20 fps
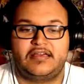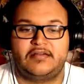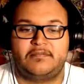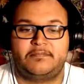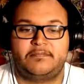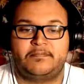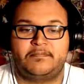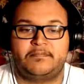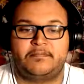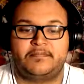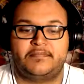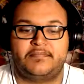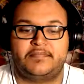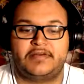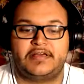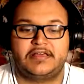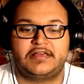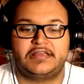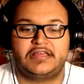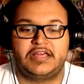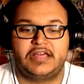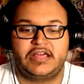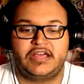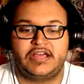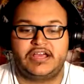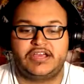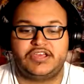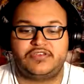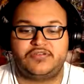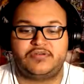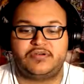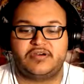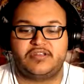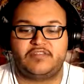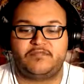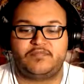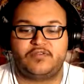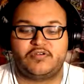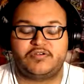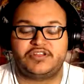You could have
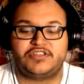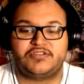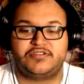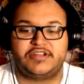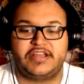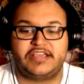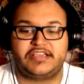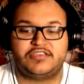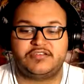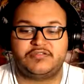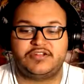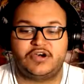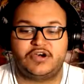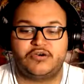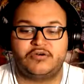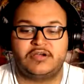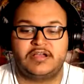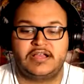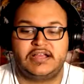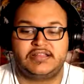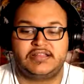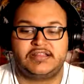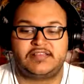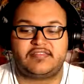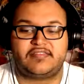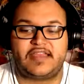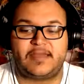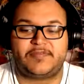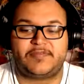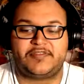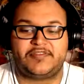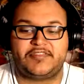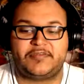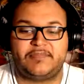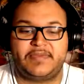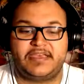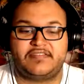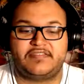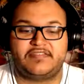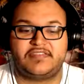broken your neck, you know. The steps on the
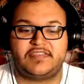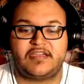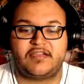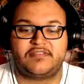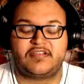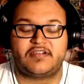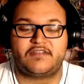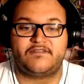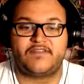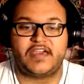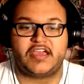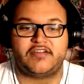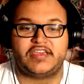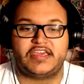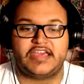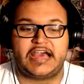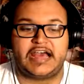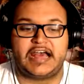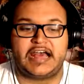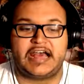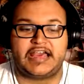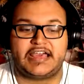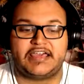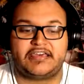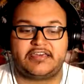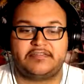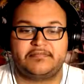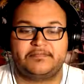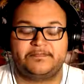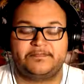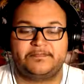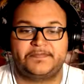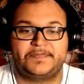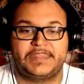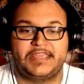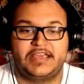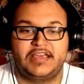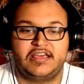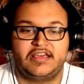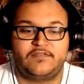main stairs are very high.
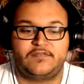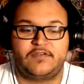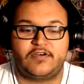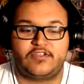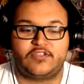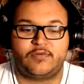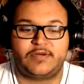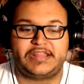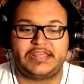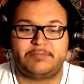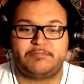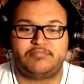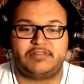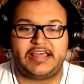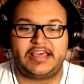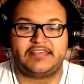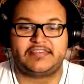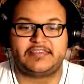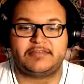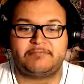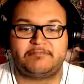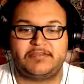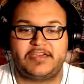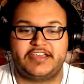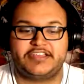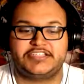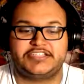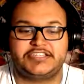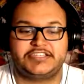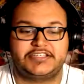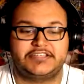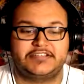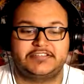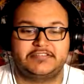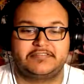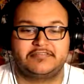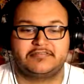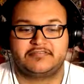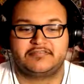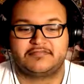420 blaze it, bitch.
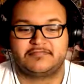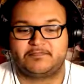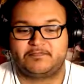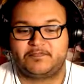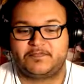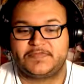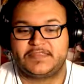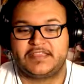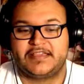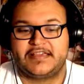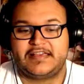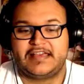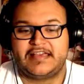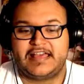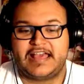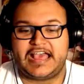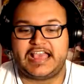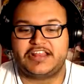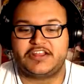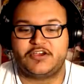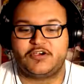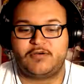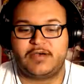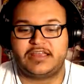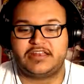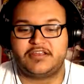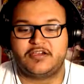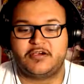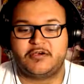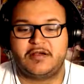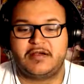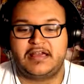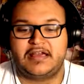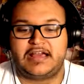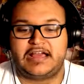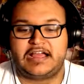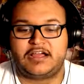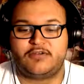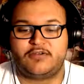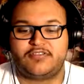I know.
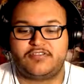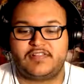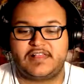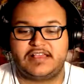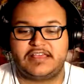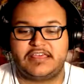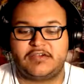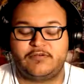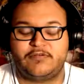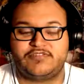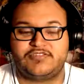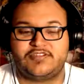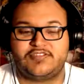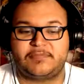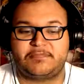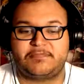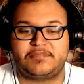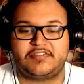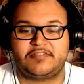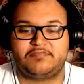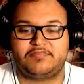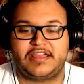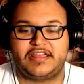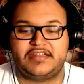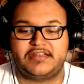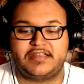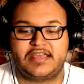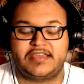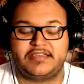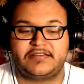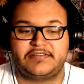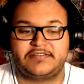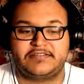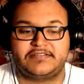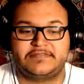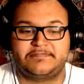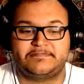I was lucky it was just a sprained ankle.